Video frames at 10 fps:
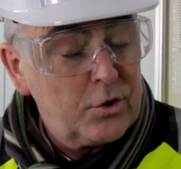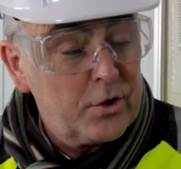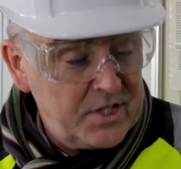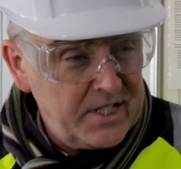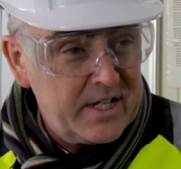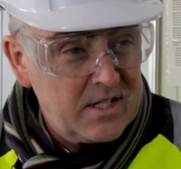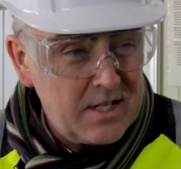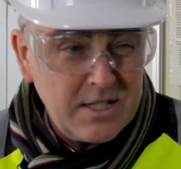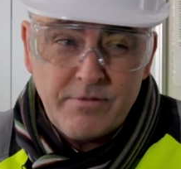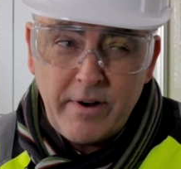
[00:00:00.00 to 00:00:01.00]
30 years,
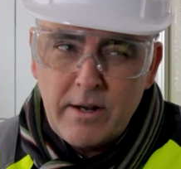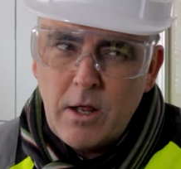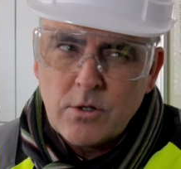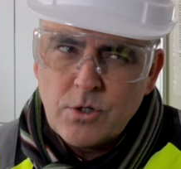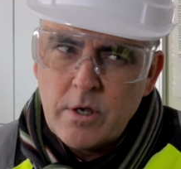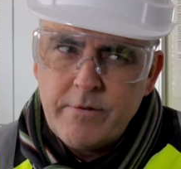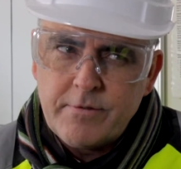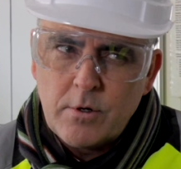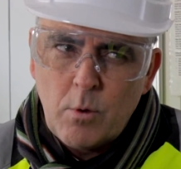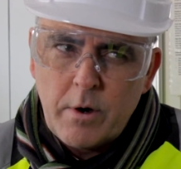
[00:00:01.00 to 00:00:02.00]
that's a very long time
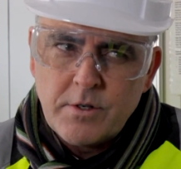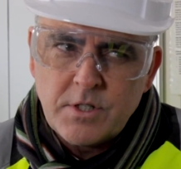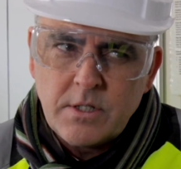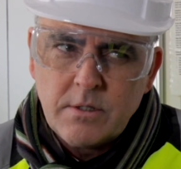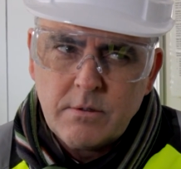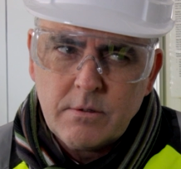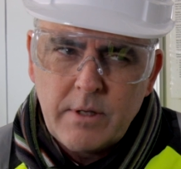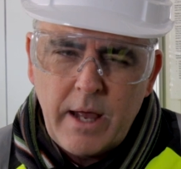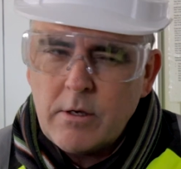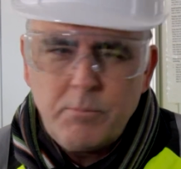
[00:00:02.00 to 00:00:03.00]
for a warranty.
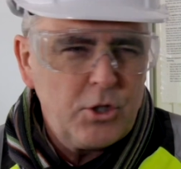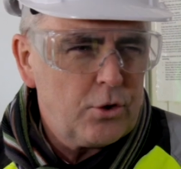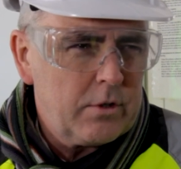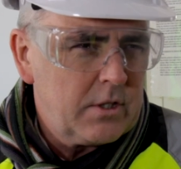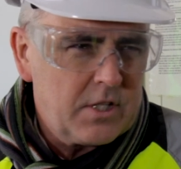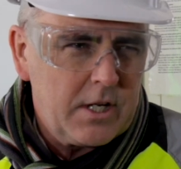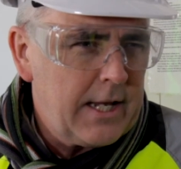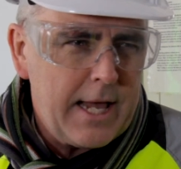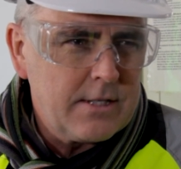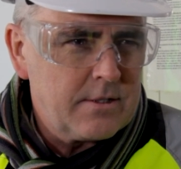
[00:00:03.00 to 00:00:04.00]
How can we be sure it's going to
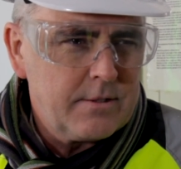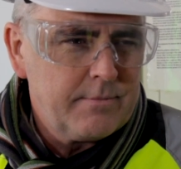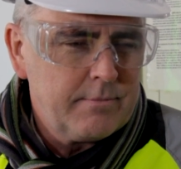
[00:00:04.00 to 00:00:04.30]
last?